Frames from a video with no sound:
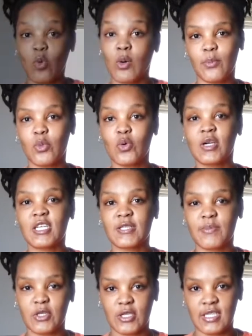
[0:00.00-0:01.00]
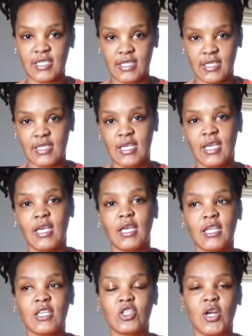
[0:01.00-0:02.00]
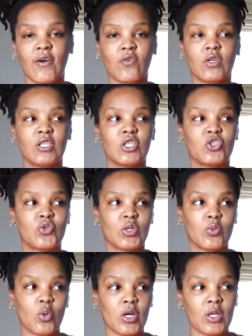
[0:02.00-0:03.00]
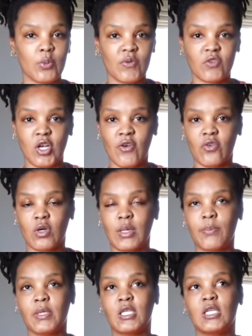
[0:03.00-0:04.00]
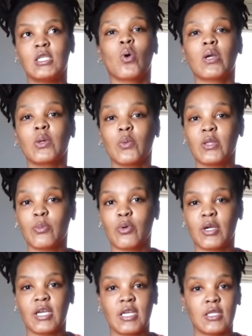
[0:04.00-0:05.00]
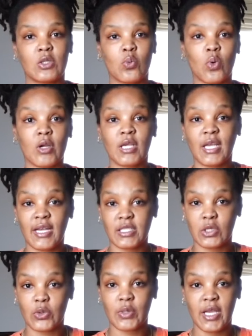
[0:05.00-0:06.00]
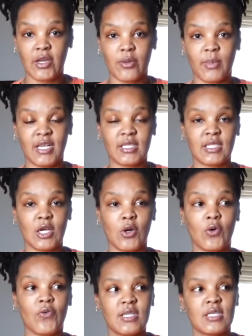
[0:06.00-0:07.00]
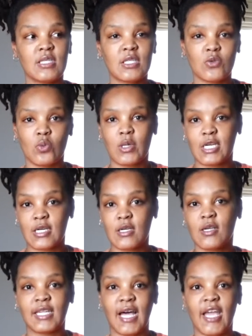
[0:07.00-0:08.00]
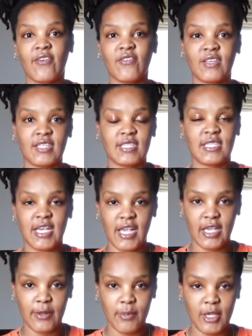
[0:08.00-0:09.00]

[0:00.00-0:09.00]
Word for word: want more experiences in the travel industry, working with travel companies, working with brands, working as a creator myself. This is where life is taking